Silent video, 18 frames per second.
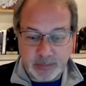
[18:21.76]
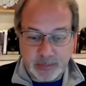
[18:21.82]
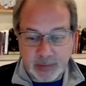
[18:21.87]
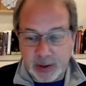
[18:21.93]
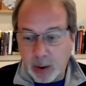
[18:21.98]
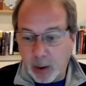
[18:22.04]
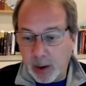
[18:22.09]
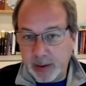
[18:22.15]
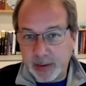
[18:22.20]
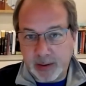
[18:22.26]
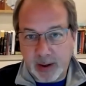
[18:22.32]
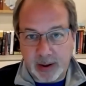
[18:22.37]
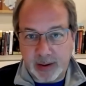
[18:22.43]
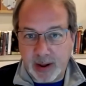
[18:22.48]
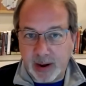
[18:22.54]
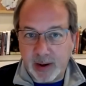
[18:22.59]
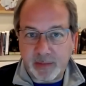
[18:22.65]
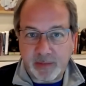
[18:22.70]

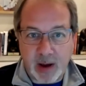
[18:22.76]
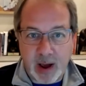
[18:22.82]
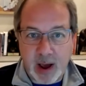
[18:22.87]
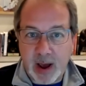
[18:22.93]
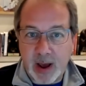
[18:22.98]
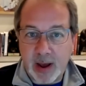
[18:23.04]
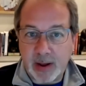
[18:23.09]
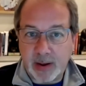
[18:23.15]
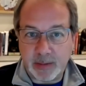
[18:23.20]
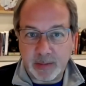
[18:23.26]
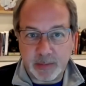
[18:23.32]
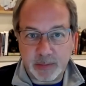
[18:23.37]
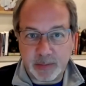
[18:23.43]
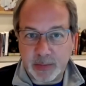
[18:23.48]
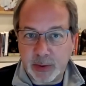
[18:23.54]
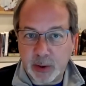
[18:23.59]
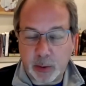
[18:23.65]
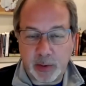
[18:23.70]
identify
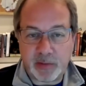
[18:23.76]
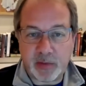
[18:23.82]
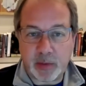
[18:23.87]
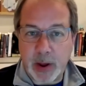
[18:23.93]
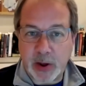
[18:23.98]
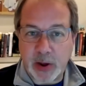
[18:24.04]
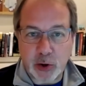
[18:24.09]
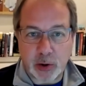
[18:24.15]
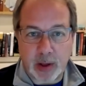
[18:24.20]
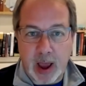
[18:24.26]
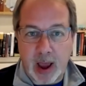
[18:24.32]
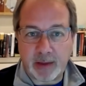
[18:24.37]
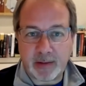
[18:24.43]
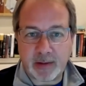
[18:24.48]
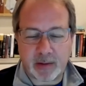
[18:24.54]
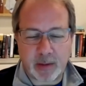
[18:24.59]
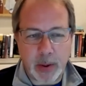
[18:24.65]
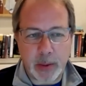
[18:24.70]
informational assets.